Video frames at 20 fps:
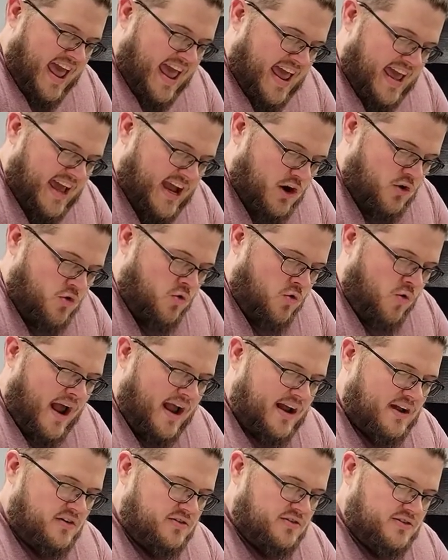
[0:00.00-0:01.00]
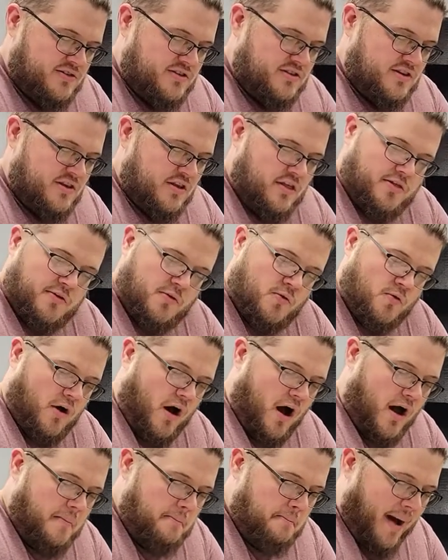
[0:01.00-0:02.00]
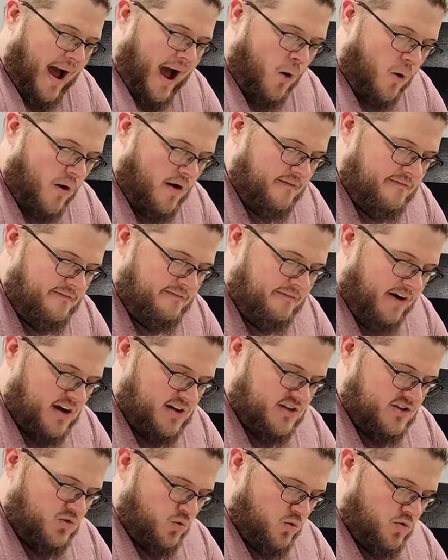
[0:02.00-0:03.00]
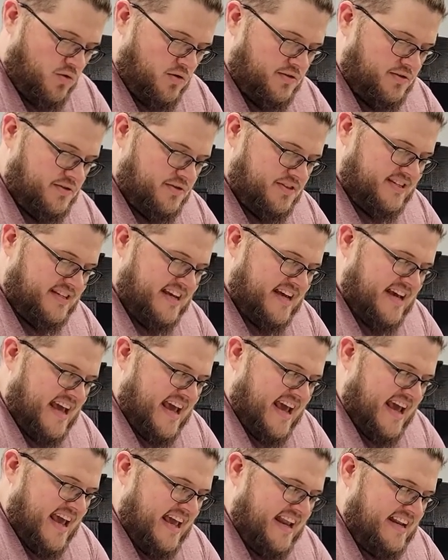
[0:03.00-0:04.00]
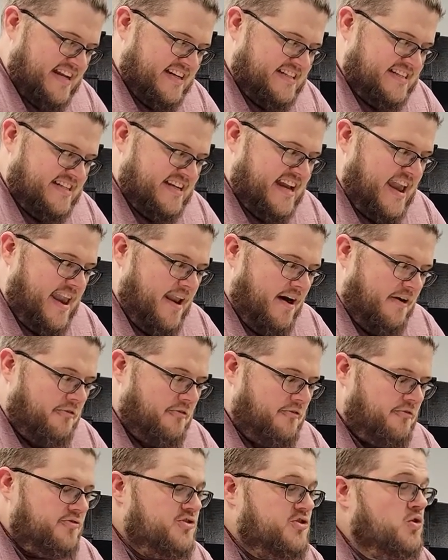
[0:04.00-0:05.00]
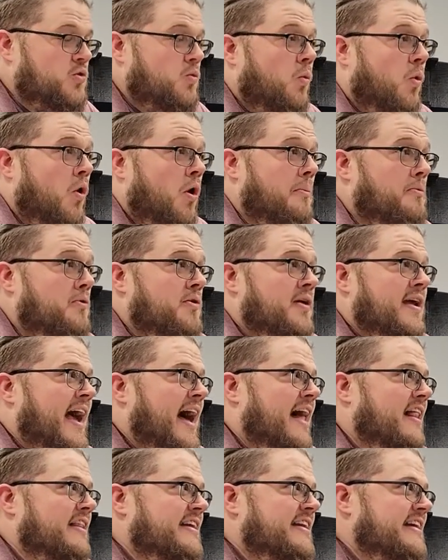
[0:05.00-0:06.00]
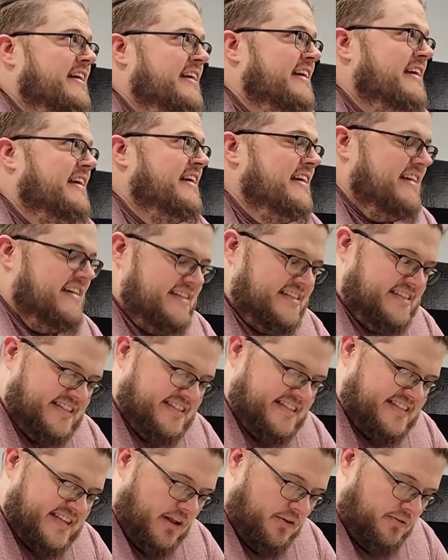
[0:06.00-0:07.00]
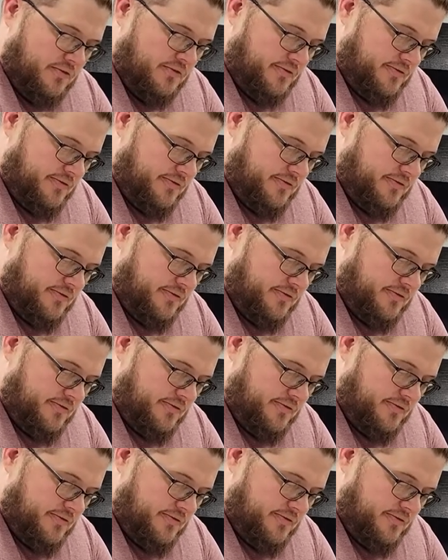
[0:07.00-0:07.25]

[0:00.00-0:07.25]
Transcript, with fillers: It crackles through unpowered vox horns. It is enough to warp reality itself.